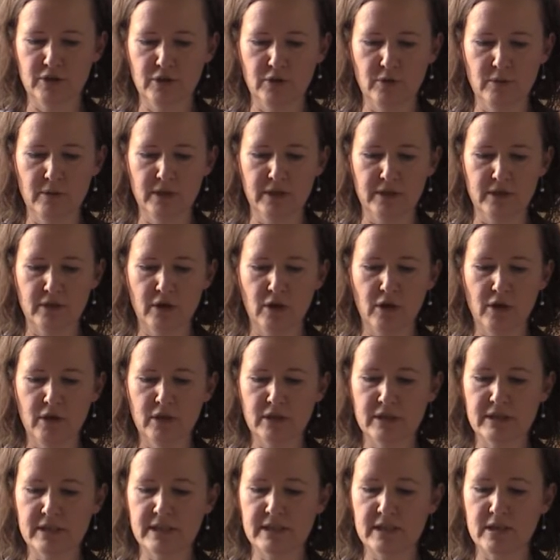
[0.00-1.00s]
Nolan
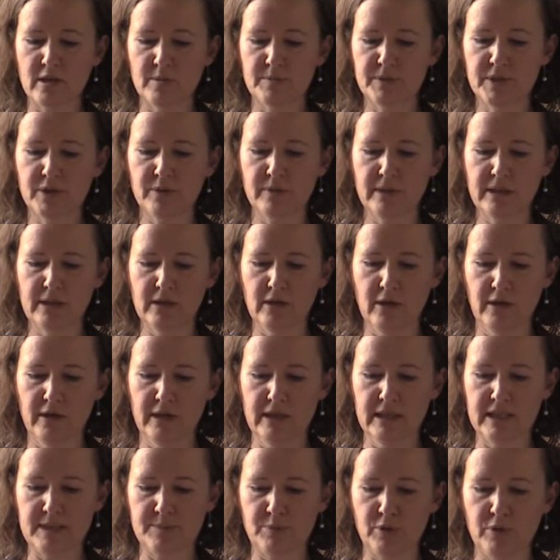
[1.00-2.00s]
called the subsequent
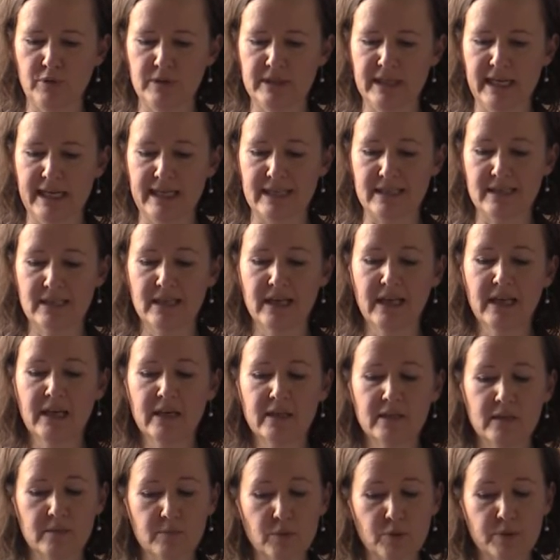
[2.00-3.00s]
loyalist protest
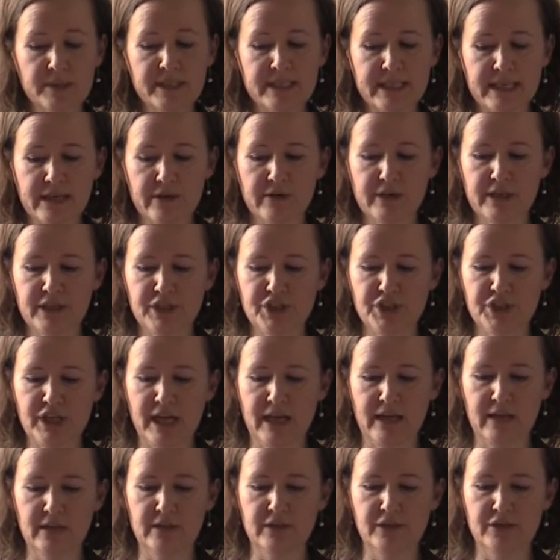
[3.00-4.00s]
the most serious
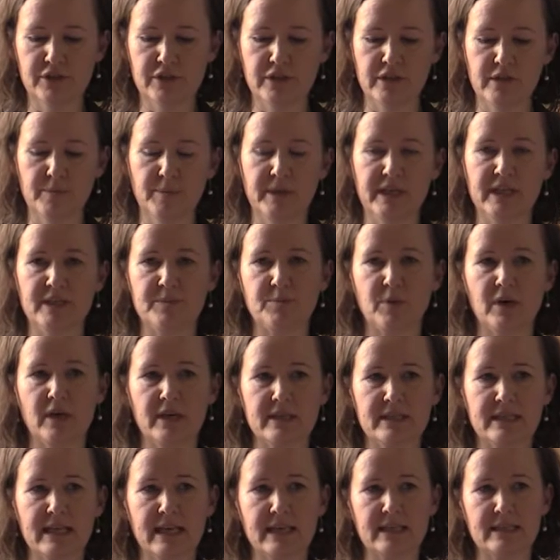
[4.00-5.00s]
challenge to the peace
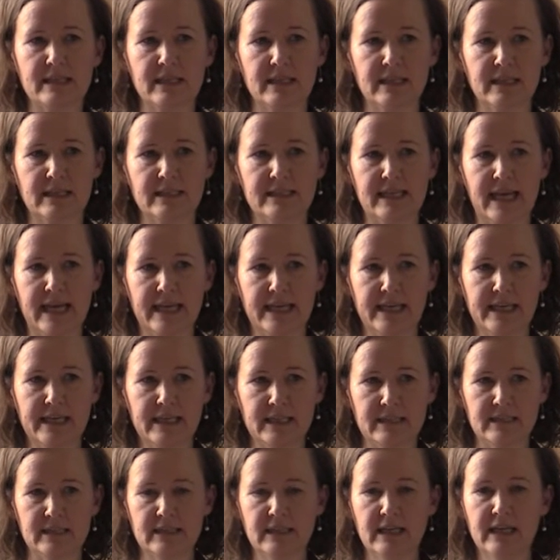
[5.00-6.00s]
process in a
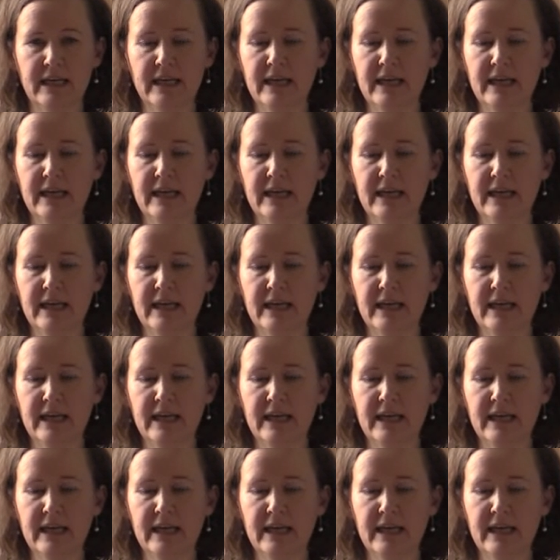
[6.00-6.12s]
decade.